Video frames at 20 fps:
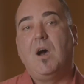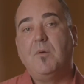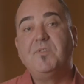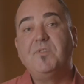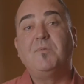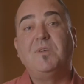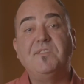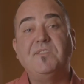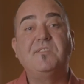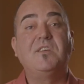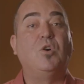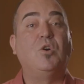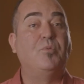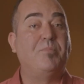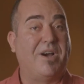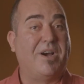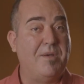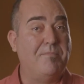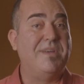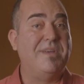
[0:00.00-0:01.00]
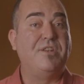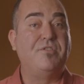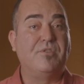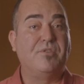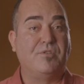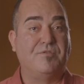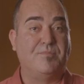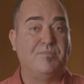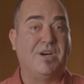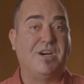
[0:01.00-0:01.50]
I was once told by a
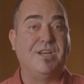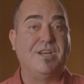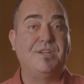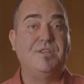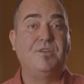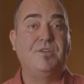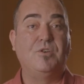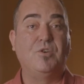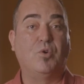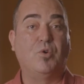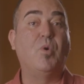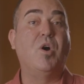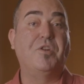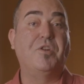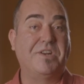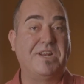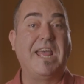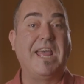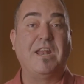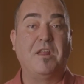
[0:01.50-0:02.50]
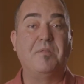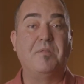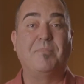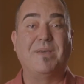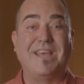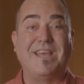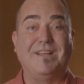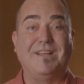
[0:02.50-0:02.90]
mentor of mine who quoted Kenneth B.